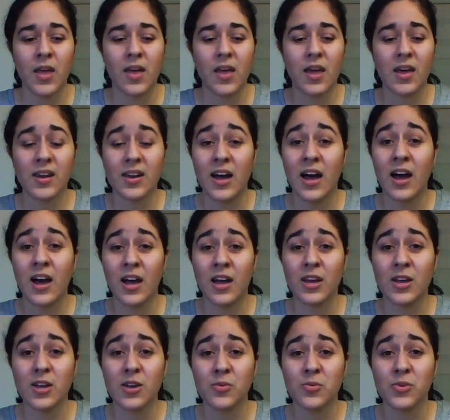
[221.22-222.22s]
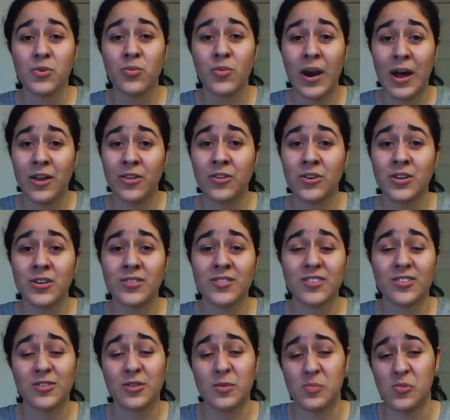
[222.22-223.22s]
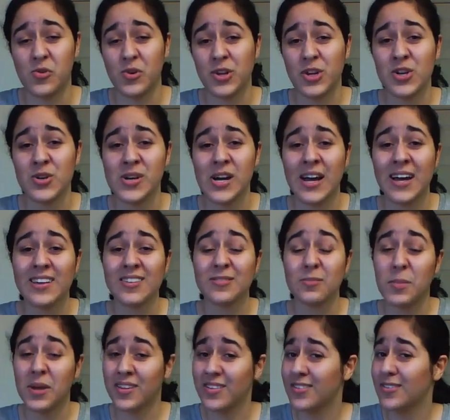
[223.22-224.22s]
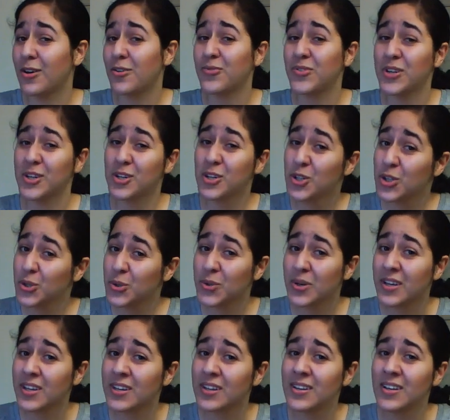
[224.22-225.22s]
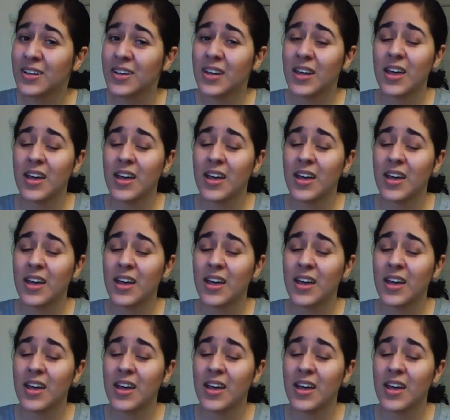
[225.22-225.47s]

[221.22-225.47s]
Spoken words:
And I would rather disappoint you guys, myself included,